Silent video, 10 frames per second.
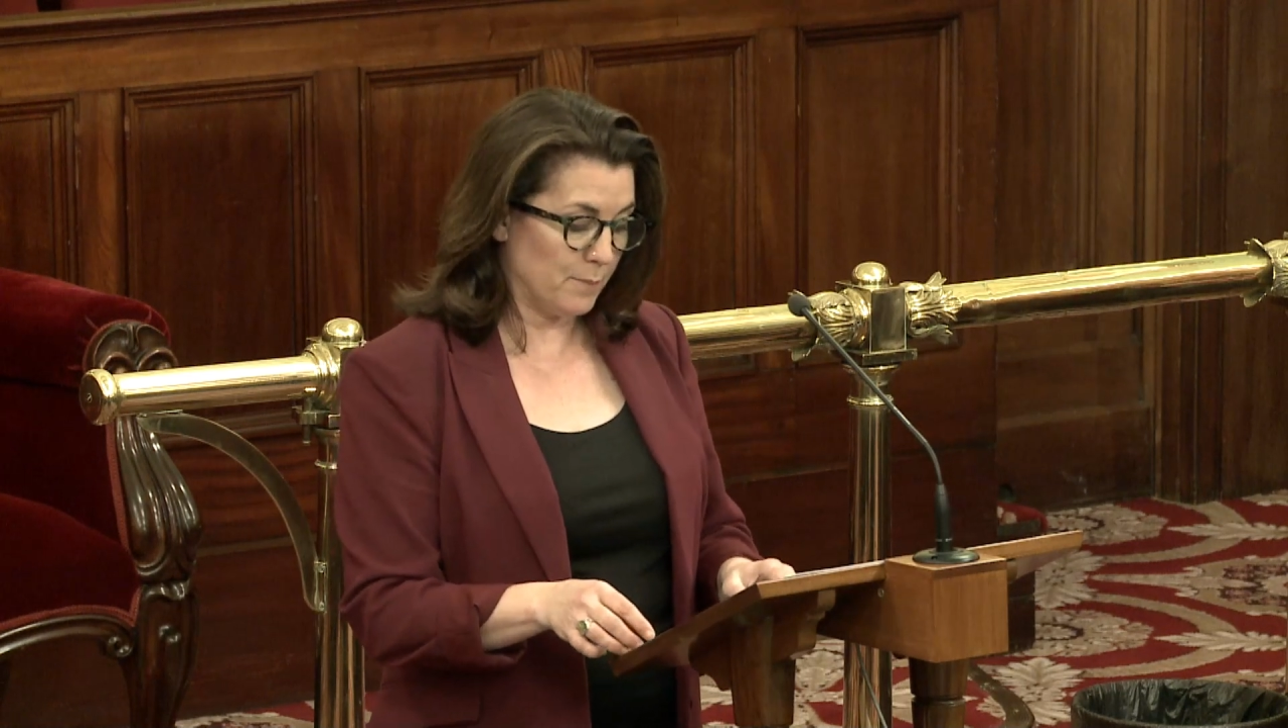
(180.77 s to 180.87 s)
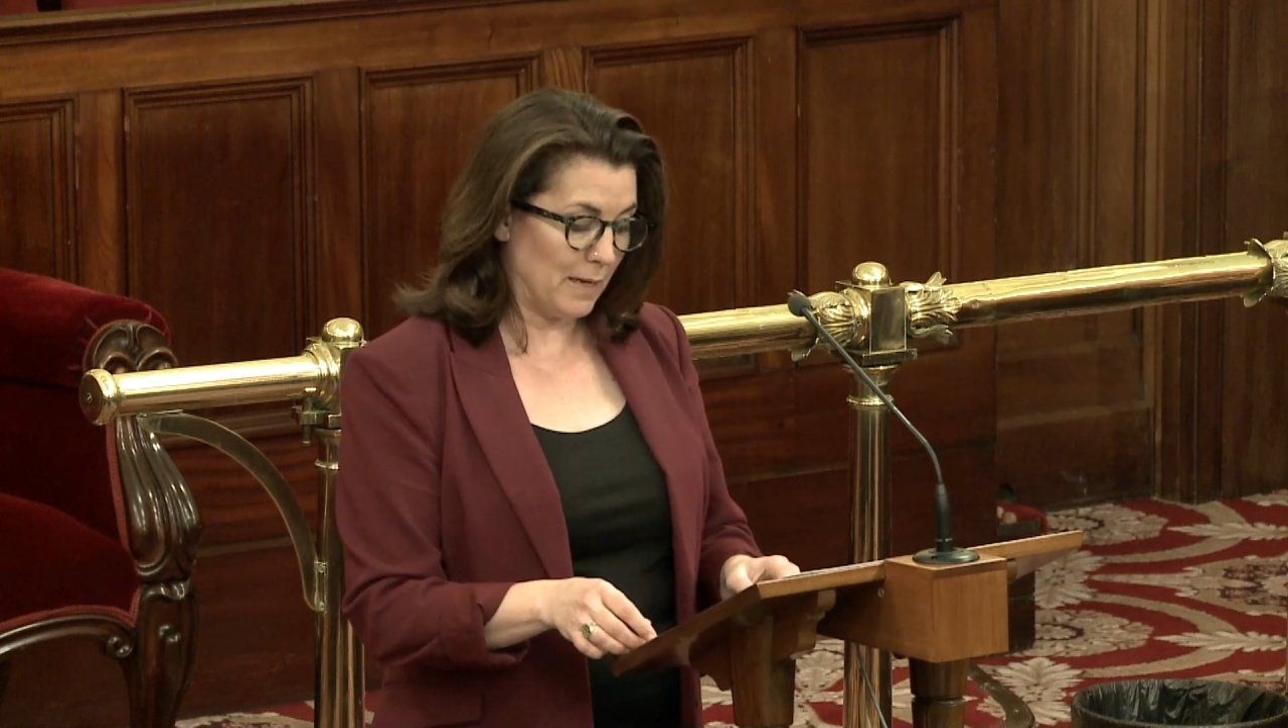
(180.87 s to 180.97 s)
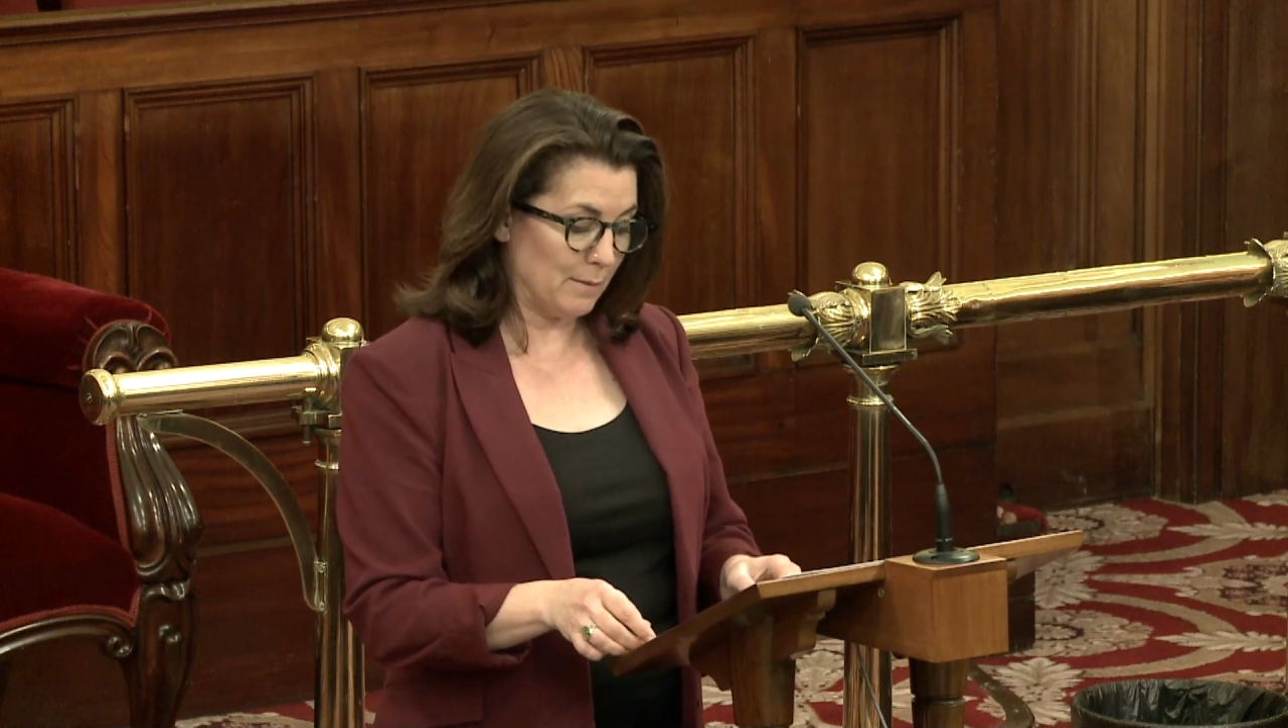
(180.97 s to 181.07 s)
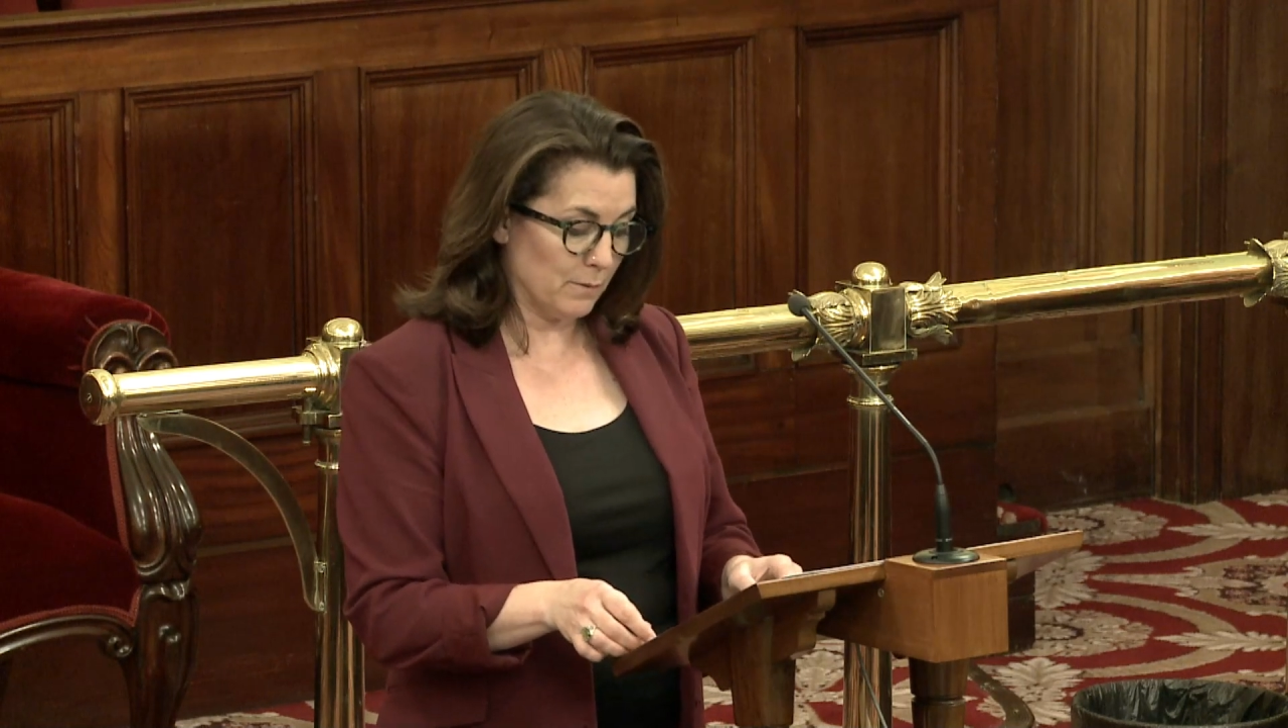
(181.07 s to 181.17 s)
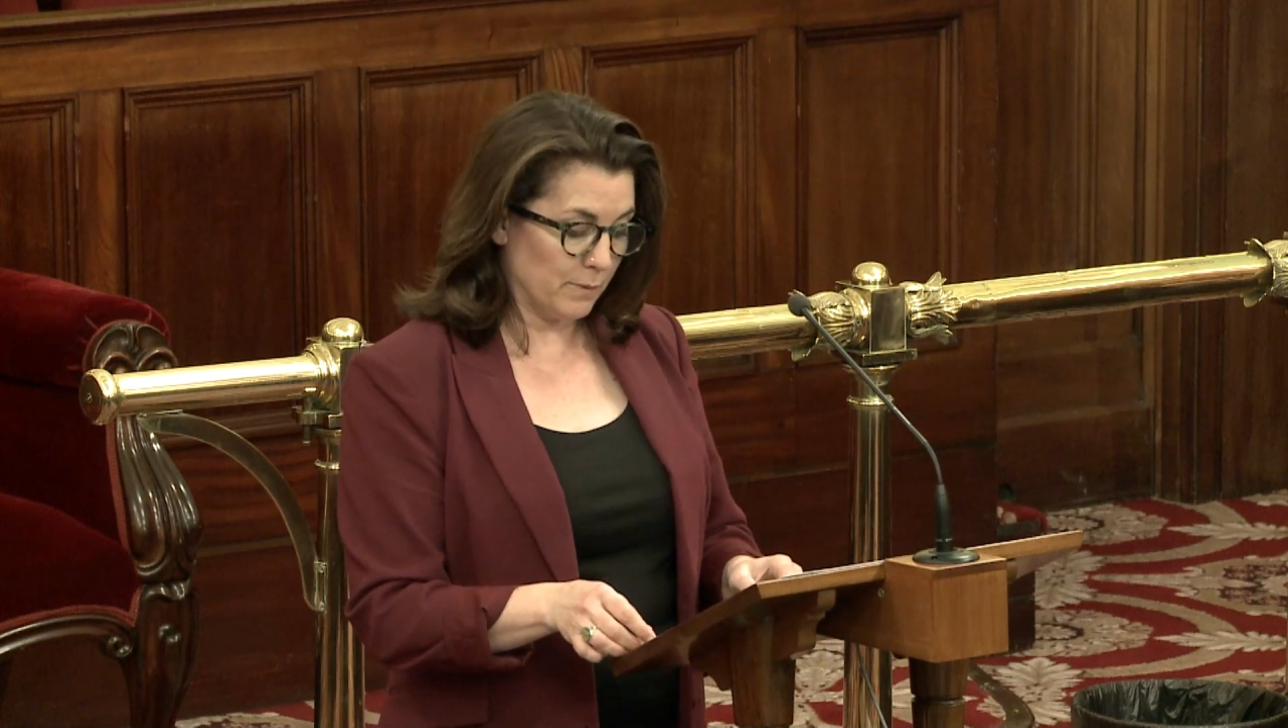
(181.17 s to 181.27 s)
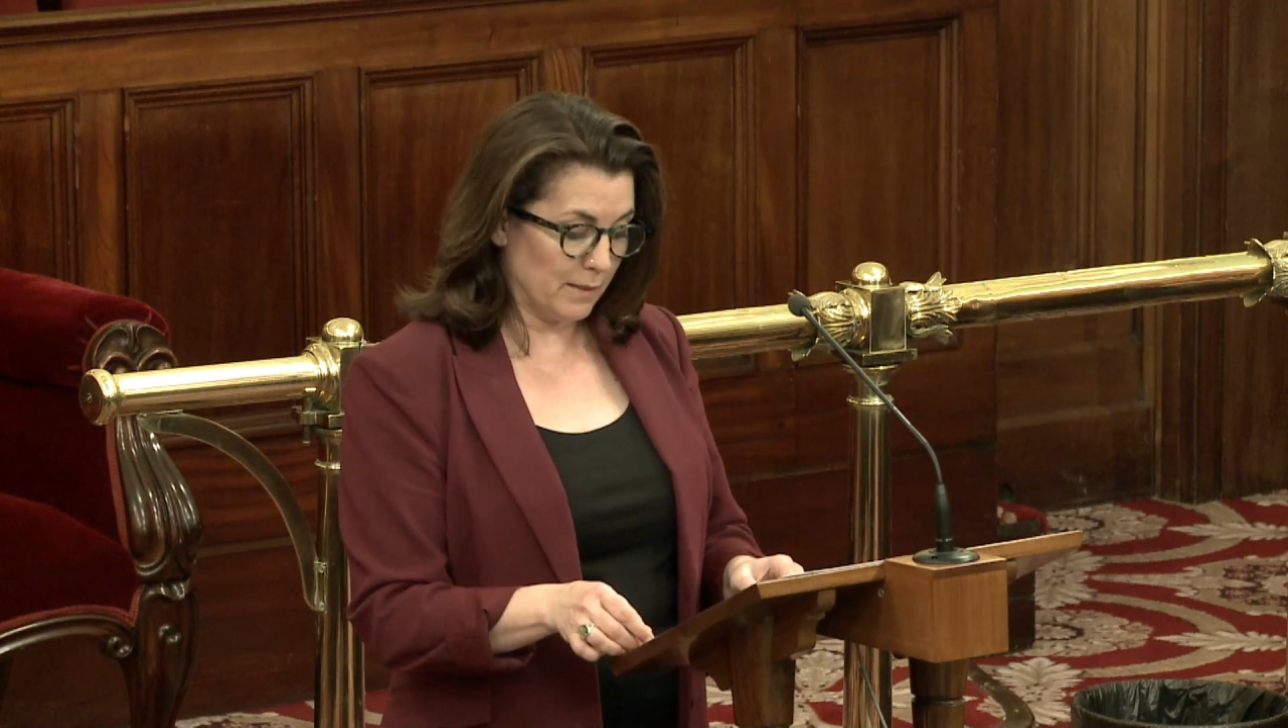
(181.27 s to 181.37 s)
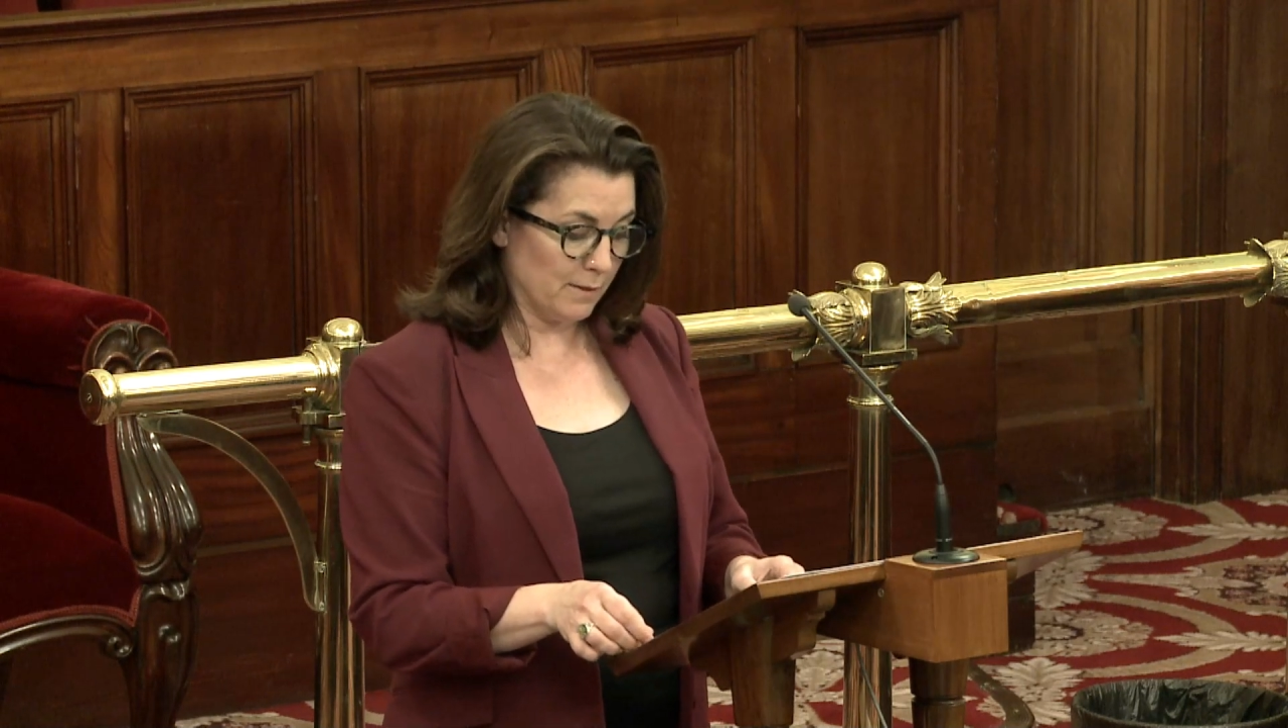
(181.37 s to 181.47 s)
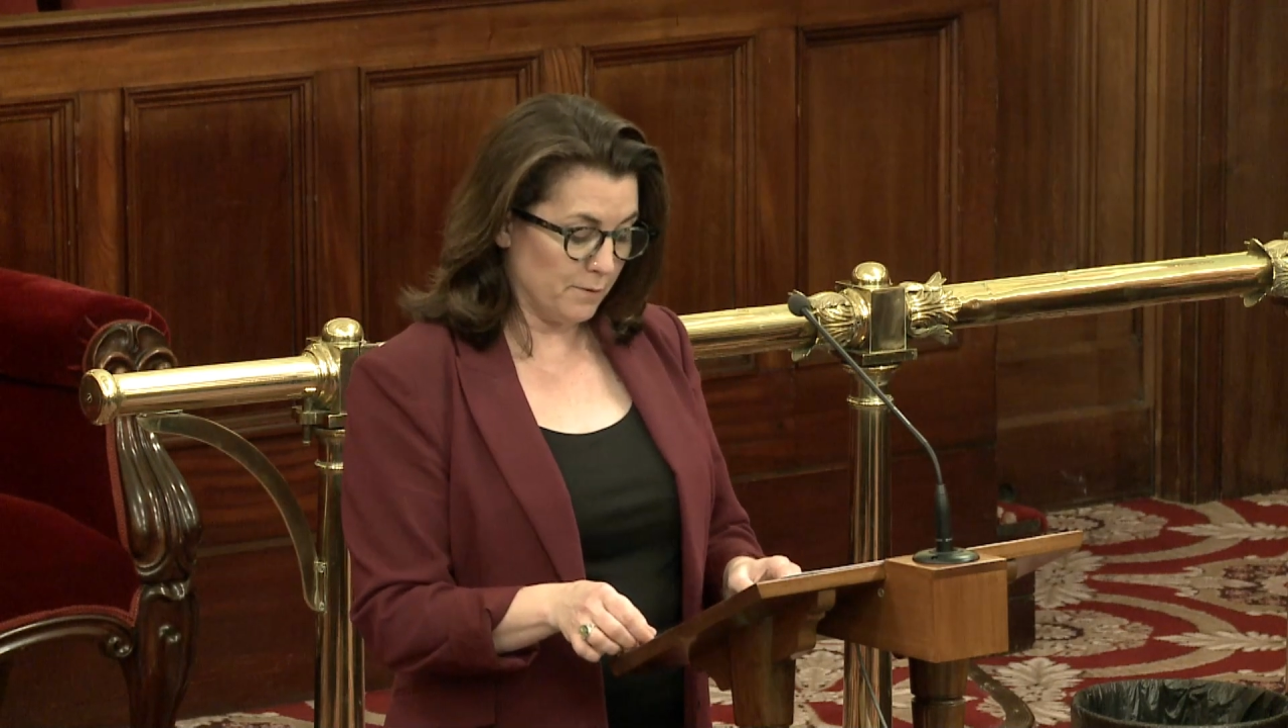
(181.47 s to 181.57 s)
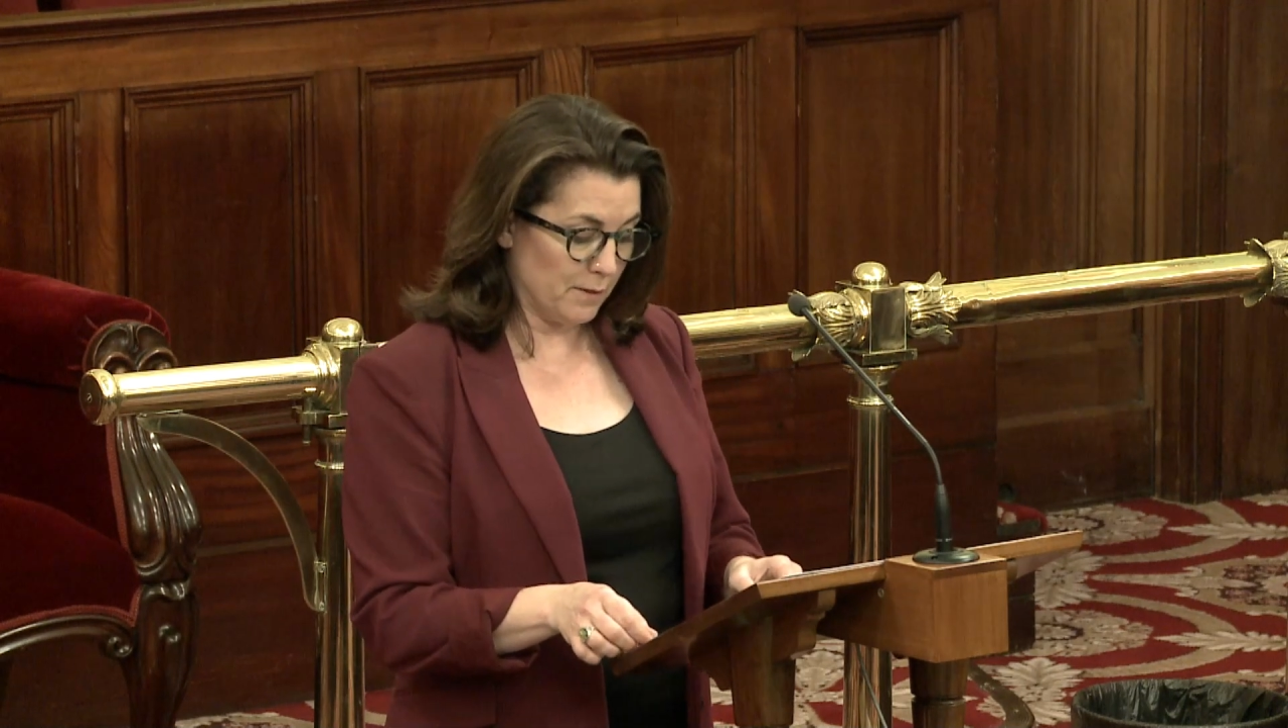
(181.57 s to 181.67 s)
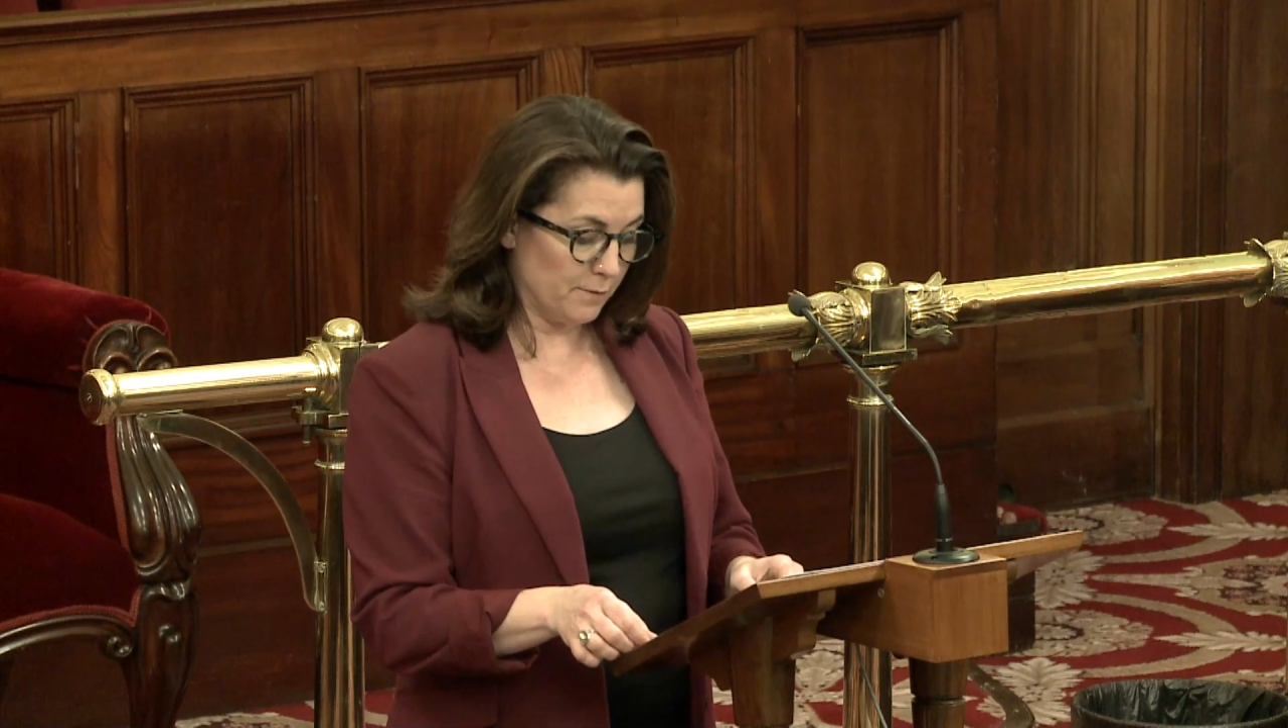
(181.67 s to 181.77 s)
Parliament within the
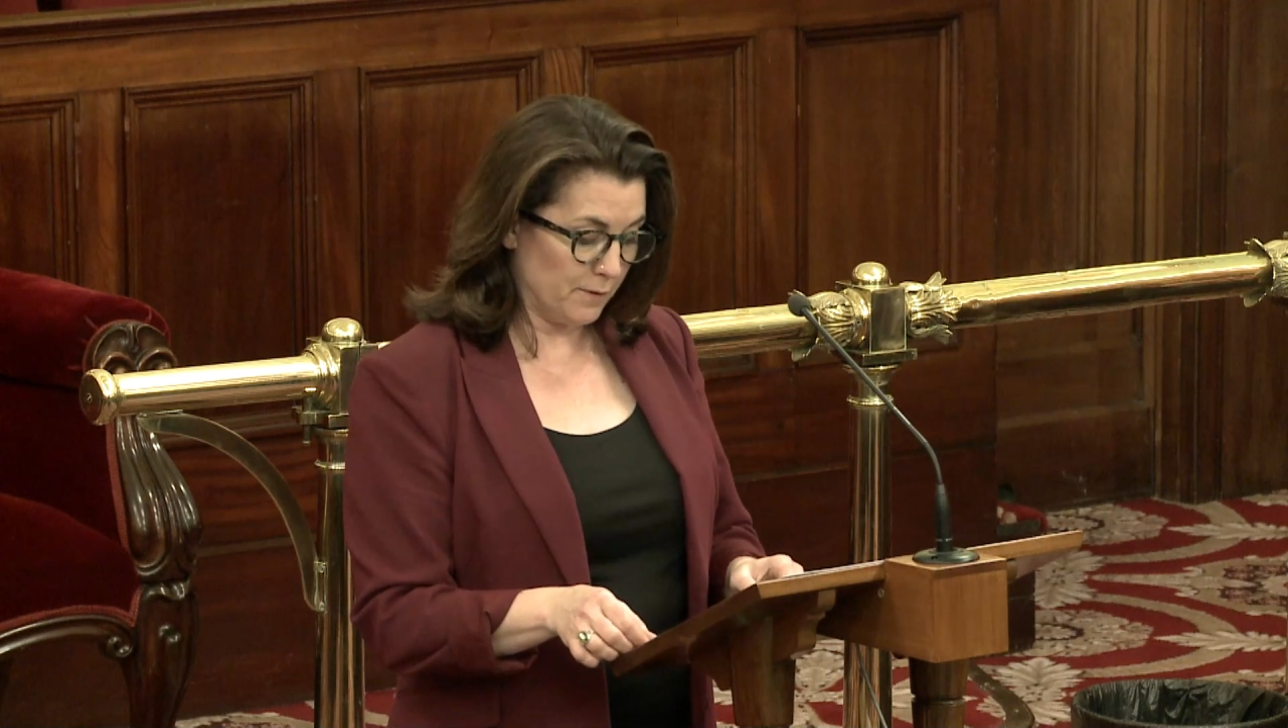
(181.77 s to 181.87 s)
first